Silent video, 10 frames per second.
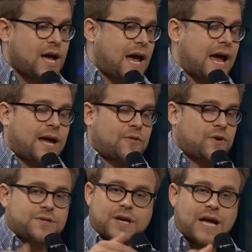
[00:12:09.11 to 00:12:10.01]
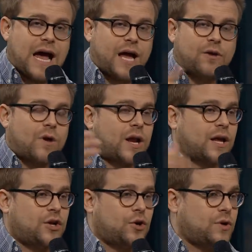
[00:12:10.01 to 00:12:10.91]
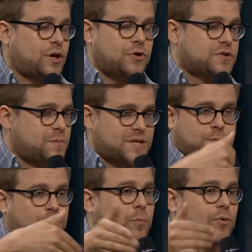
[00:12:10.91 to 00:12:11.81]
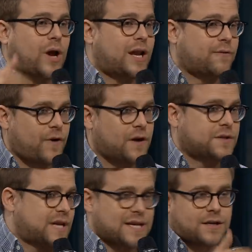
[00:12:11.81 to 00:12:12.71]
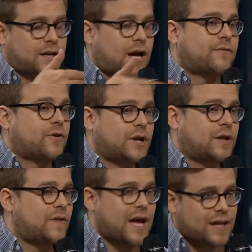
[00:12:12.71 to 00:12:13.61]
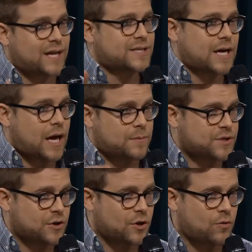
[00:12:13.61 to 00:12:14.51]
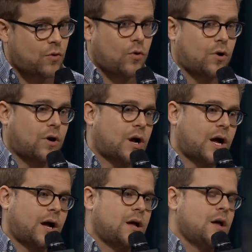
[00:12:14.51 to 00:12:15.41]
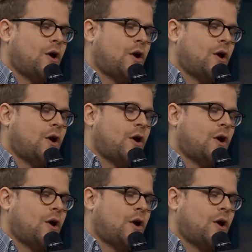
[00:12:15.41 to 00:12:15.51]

hey, there's a guy running a union who's misappropriating funds, as uncovered in the L A Times, you know, or, uh,